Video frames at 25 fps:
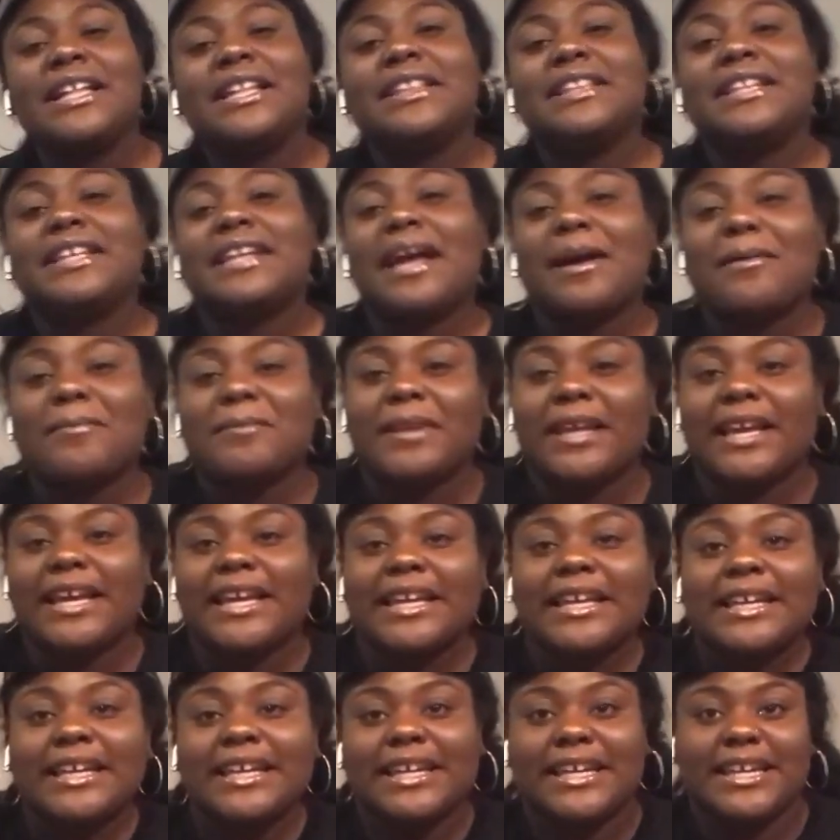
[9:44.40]
that I'm
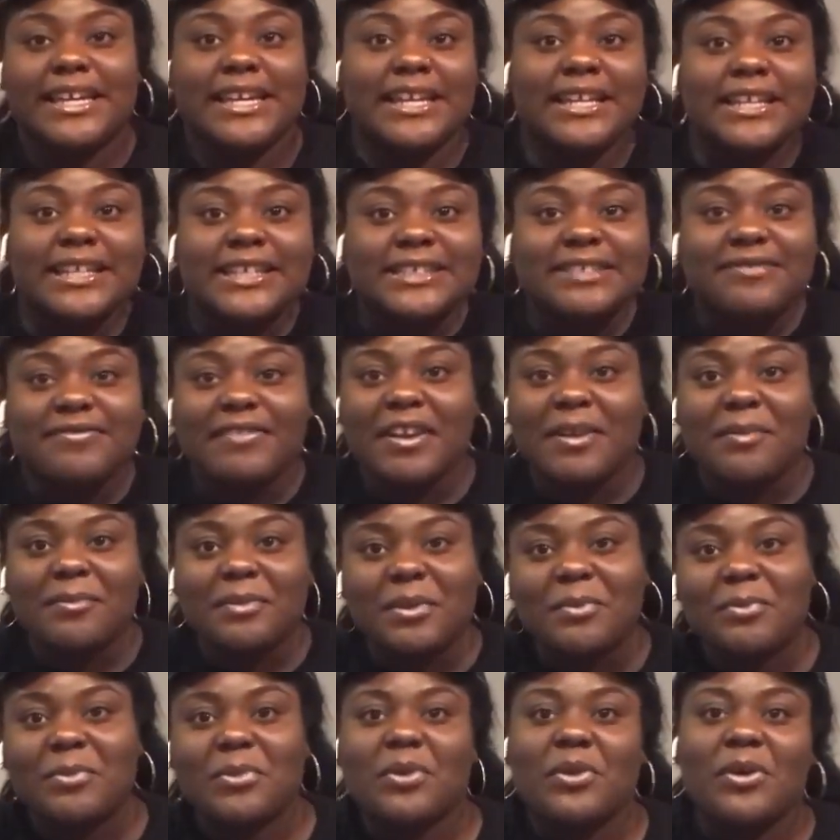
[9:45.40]
like in his
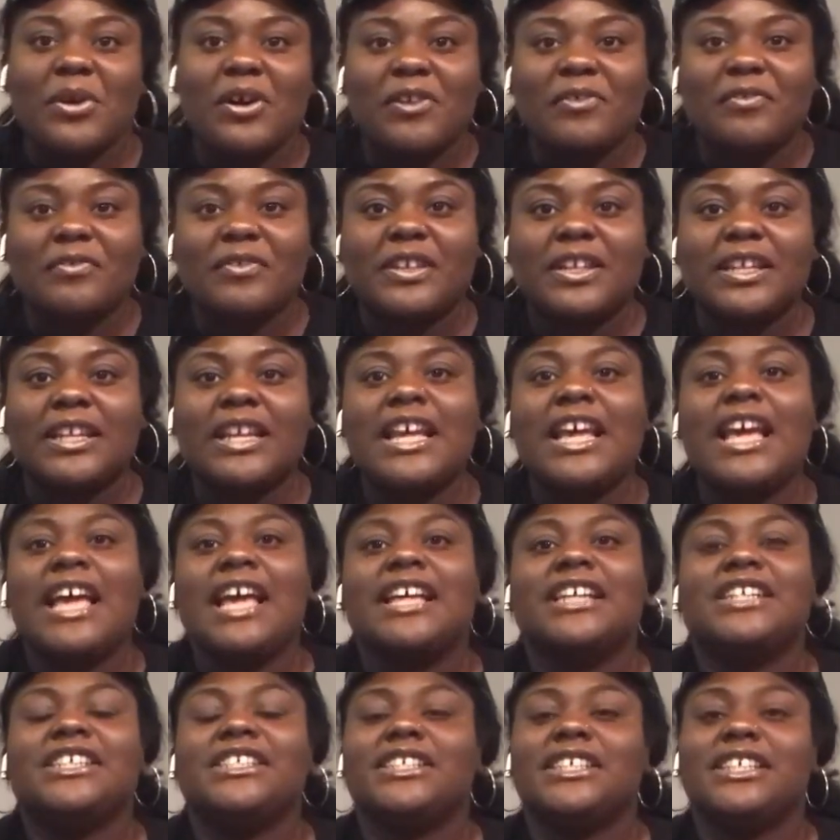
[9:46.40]
family more often,
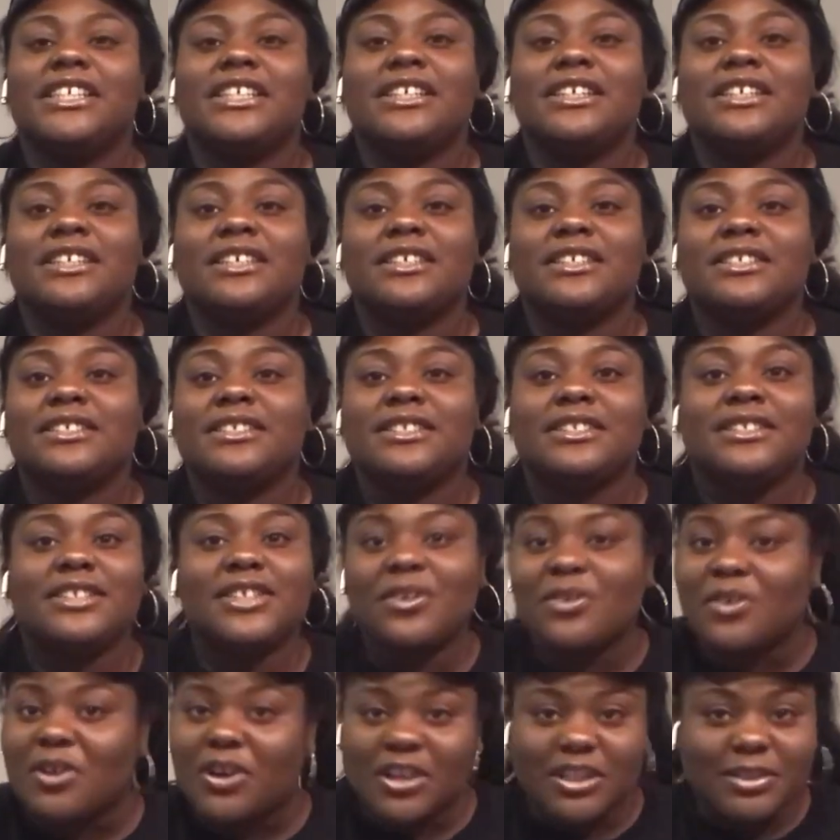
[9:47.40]
she
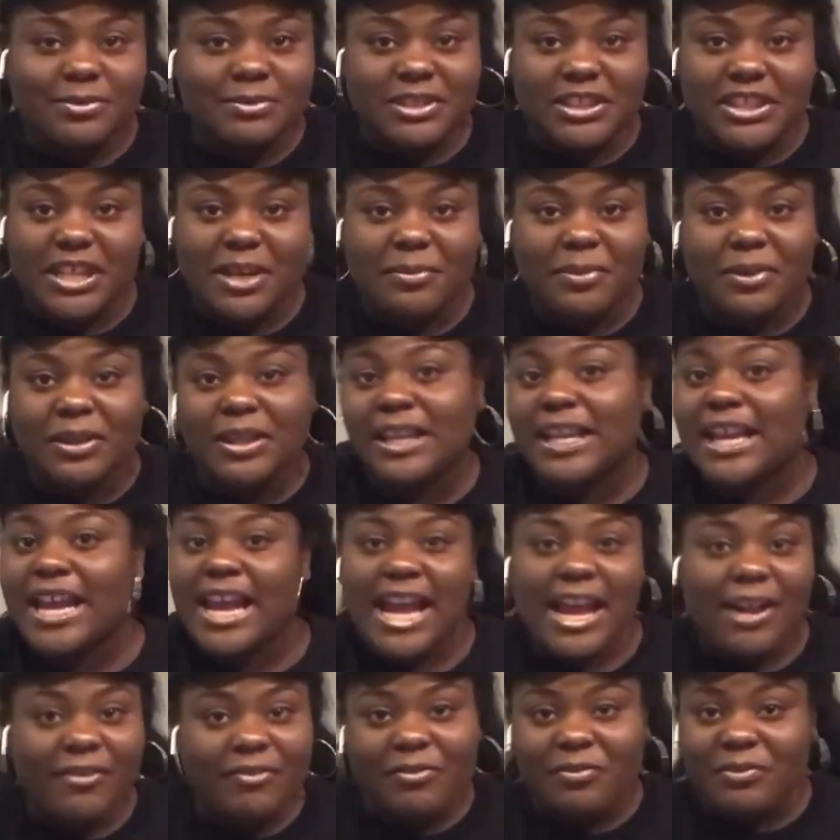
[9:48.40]
still calls me Jaybird. Like,
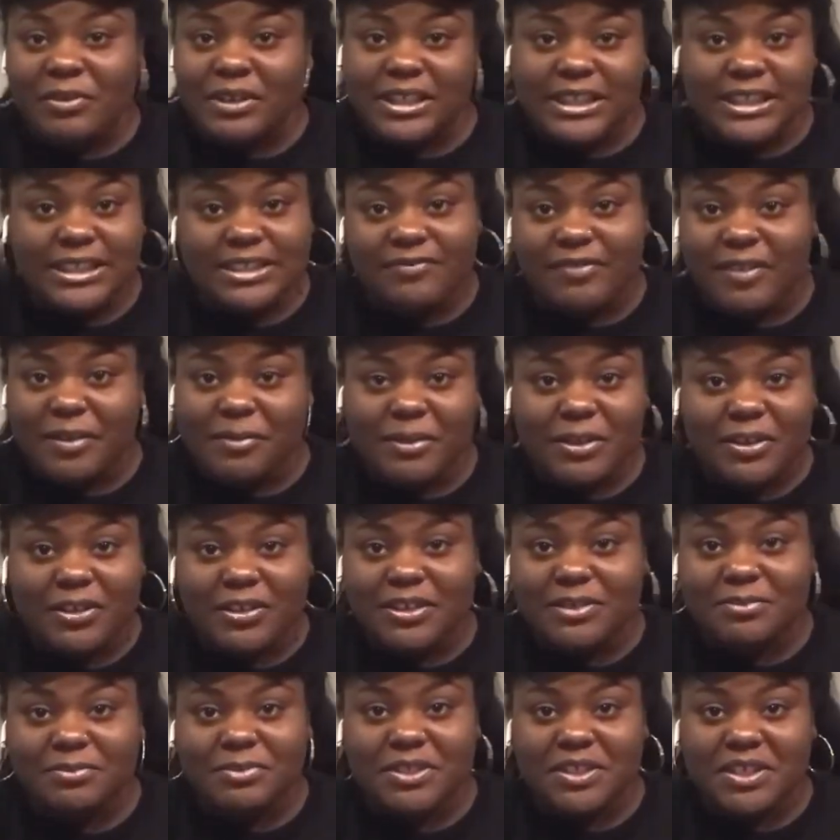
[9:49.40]
everyone in his family
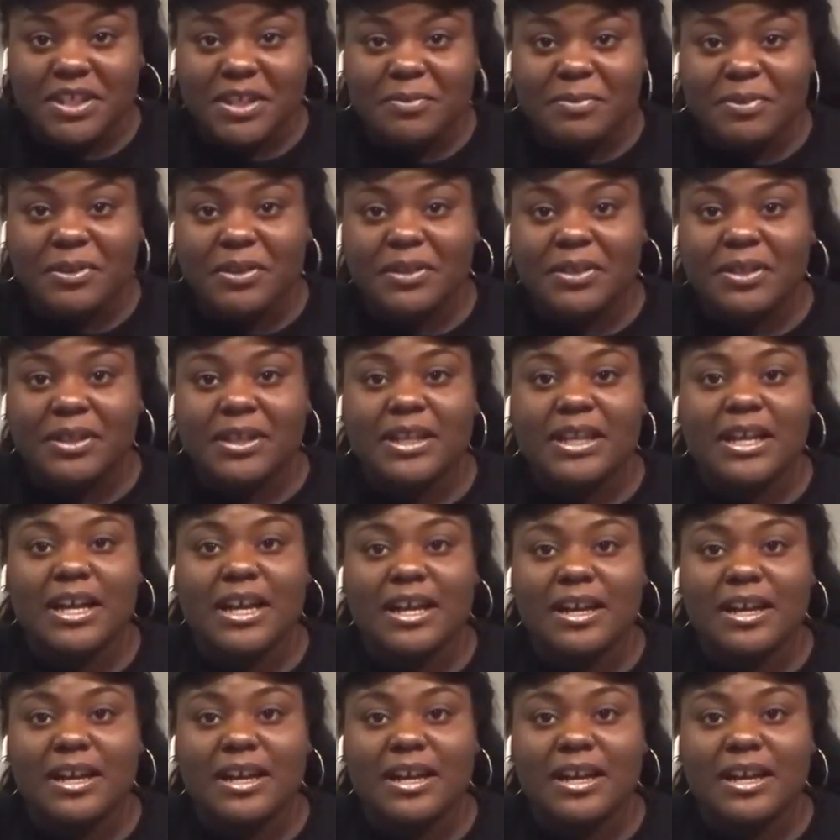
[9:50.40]
calls me Jaybird.